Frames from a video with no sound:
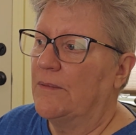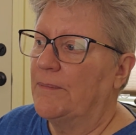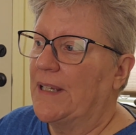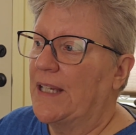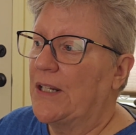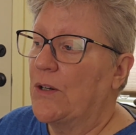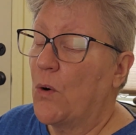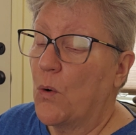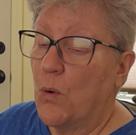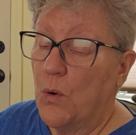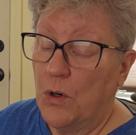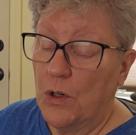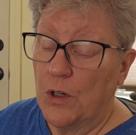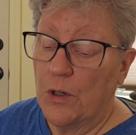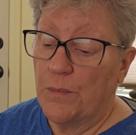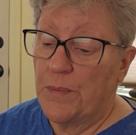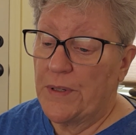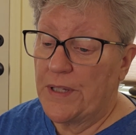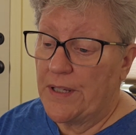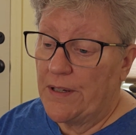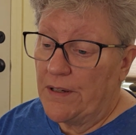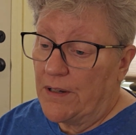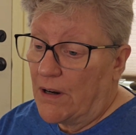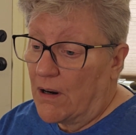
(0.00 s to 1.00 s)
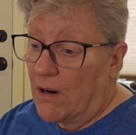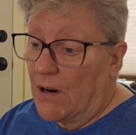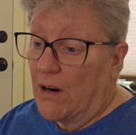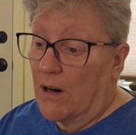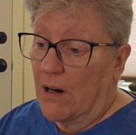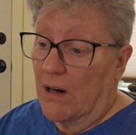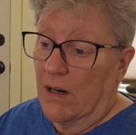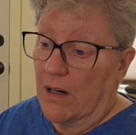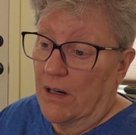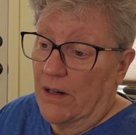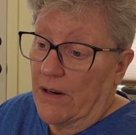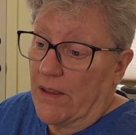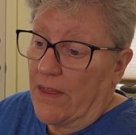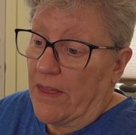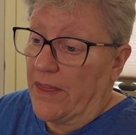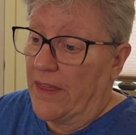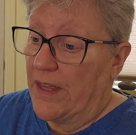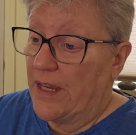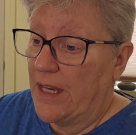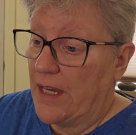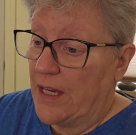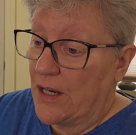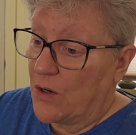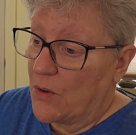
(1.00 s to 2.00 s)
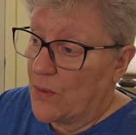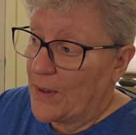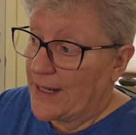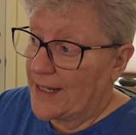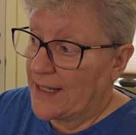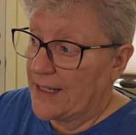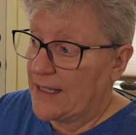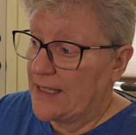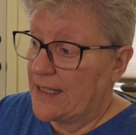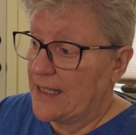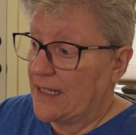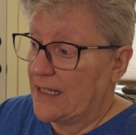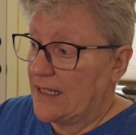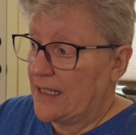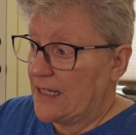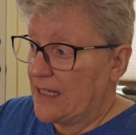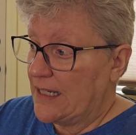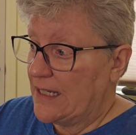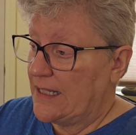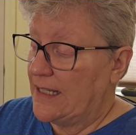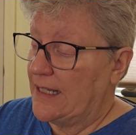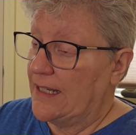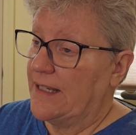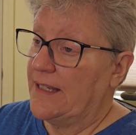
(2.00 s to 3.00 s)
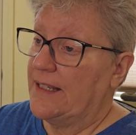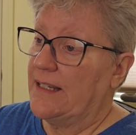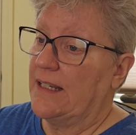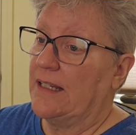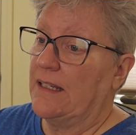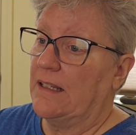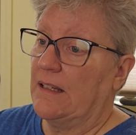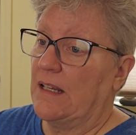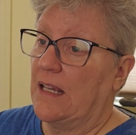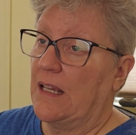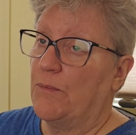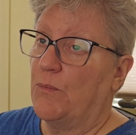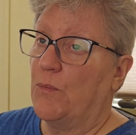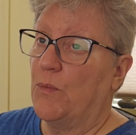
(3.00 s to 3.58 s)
And orbs are the quickest and easiest and